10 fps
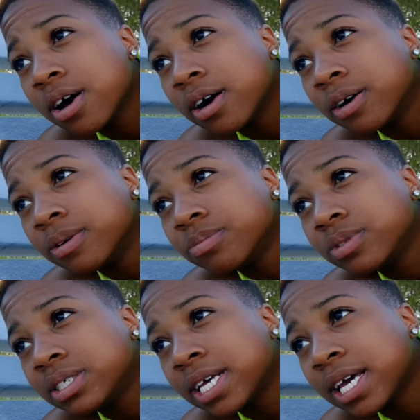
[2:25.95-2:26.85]

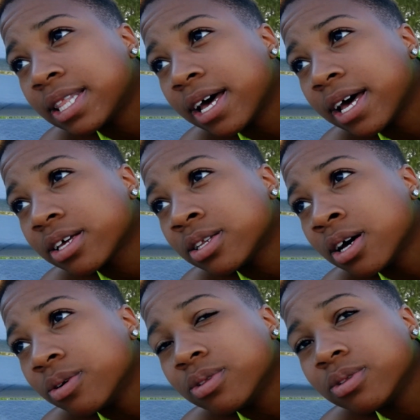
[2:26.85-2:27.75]
to say that, you
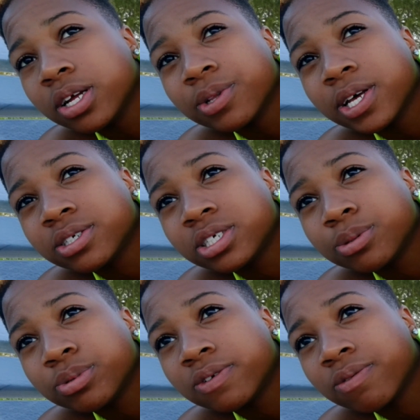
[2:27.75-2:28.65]
know, their
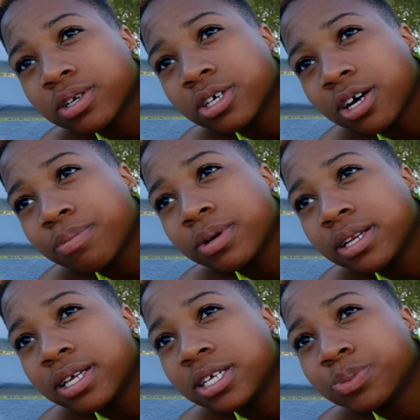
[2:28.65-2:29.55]
relationship is fucked up and they
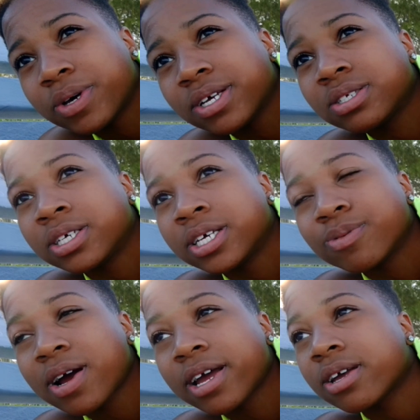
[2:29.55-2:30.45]
need space to get
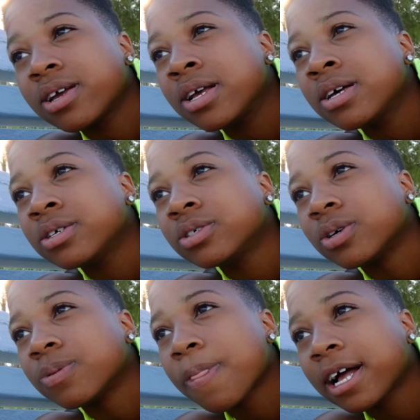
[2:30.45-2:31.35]
right.
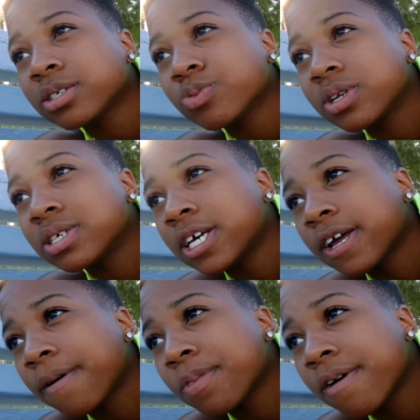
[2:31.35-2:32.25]
So I just wanted to
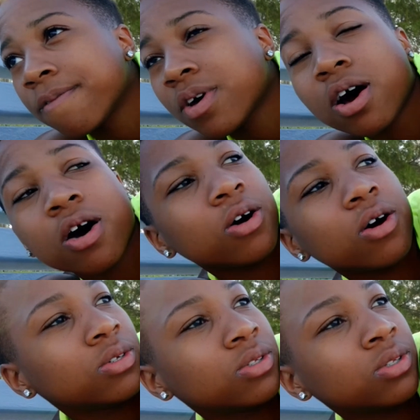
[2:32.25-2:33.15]
say, if
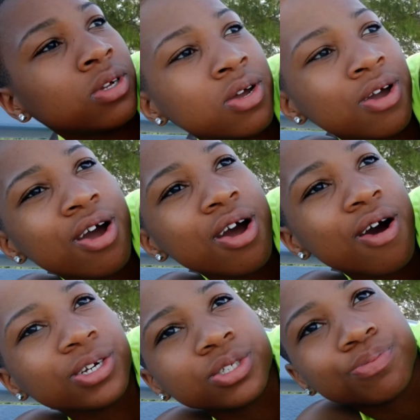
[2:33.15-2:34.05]
y'all
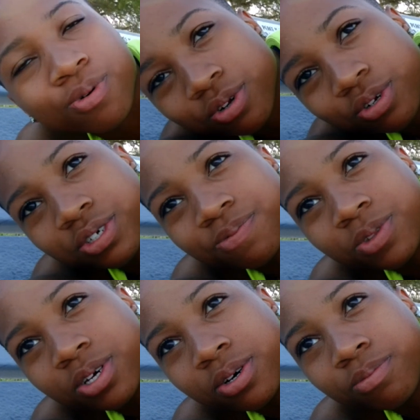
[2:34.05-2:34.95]
are supporters of
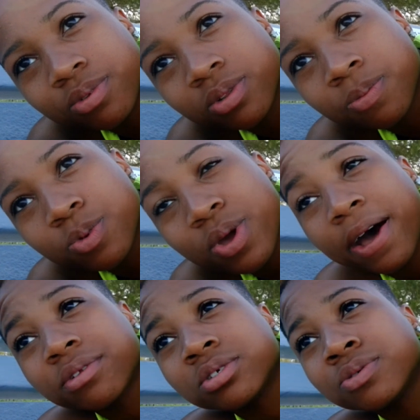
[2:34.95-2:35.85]
them, you
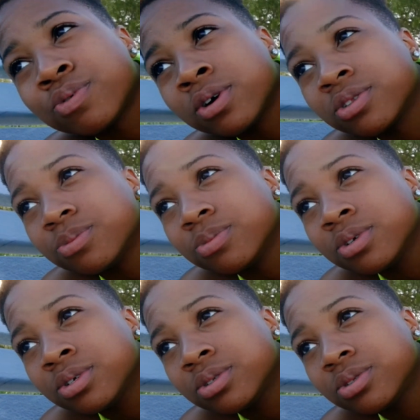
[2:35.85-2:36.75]
have to support them
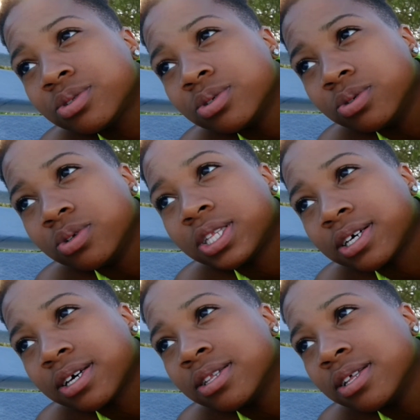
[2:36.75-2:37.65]
through the
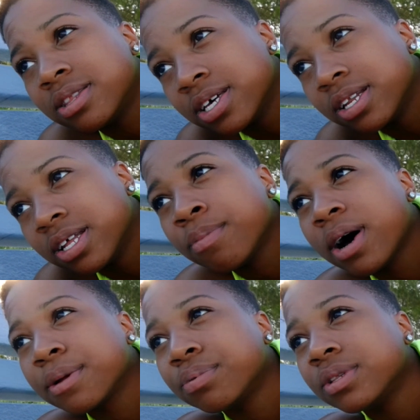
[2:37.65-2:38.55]
thick and the thin.
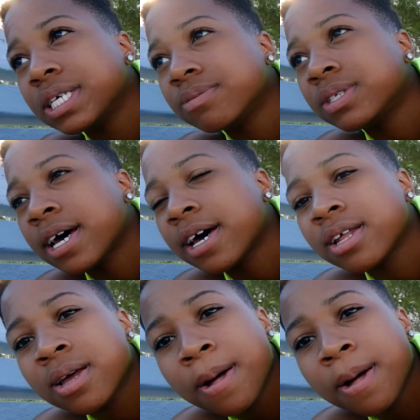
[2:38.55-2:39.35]
Everybody believes that